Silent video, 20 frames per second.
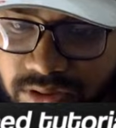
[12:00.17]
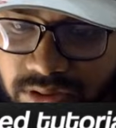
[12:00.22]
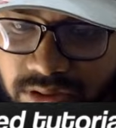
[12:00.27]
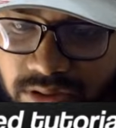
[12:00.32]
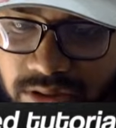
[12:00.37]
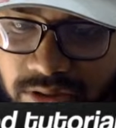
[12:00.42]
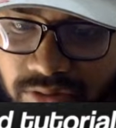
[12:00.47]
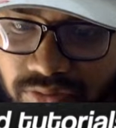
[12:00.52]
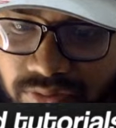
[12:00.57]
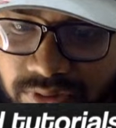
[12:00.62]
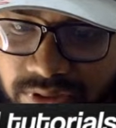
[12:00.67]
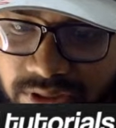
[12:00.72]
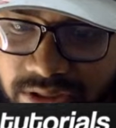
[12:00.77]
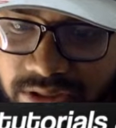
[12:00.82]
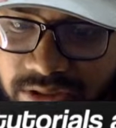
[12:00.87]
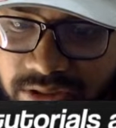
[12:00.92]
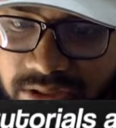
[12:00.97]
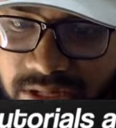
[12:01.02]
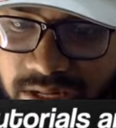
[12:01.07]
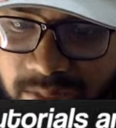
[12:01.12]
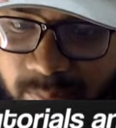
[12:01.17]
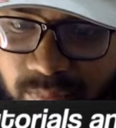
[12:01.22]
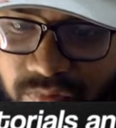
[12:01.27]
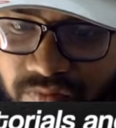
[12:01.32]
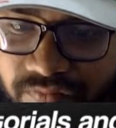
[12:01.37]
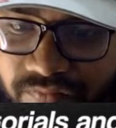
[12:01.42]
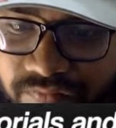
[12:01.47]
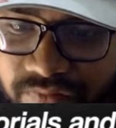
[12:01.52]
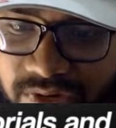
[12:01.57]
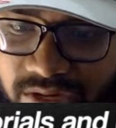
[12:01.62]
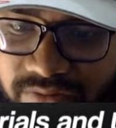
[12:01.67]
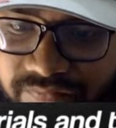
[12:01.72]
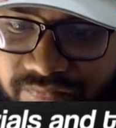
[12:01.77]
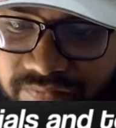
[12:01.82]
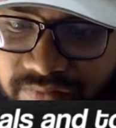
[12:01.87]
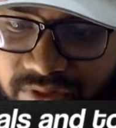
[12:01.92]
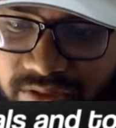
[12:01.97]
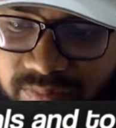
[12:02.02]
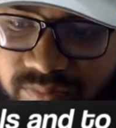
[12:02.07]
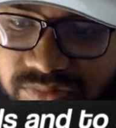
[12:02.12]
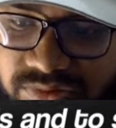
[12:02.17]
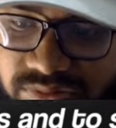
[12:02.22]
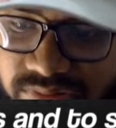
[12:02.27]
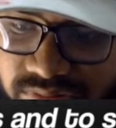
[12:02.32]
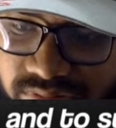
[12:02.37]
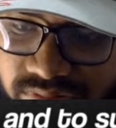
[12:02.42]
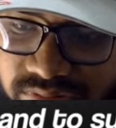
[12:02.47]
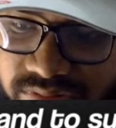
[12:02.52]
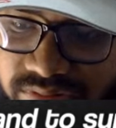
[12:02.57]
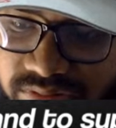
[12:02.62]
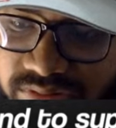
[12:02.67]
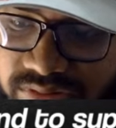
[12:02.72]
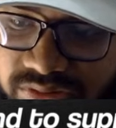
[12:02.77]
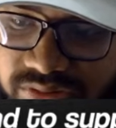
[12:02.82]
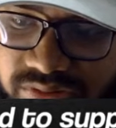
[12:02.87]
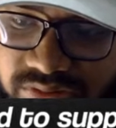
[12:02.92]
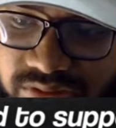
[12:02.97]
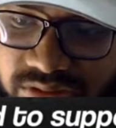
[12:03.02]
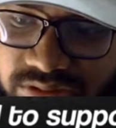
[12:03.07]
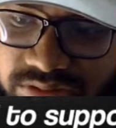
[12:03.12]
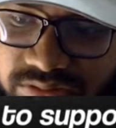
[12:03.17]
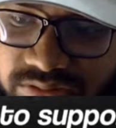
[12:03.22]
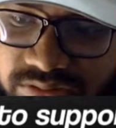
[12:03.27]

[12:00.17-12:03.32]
around, take a gap of 5 frames, select